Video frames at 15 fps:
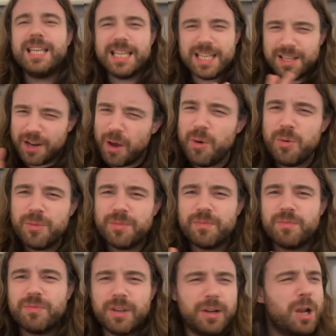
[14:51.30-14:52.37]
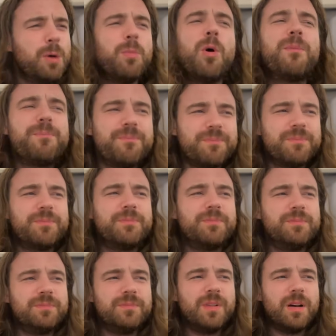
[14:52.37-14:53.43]
you know? They're a little more
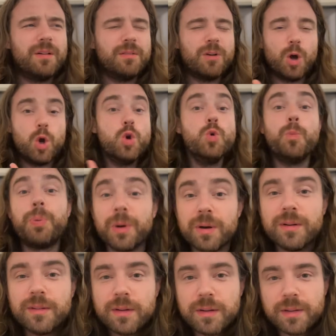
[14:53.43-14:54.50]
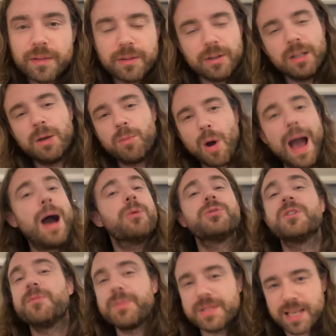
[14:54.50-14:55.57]
they're a little more out
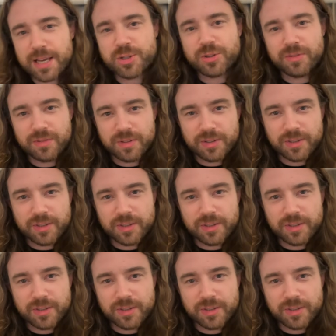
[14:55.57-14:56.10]
of possession.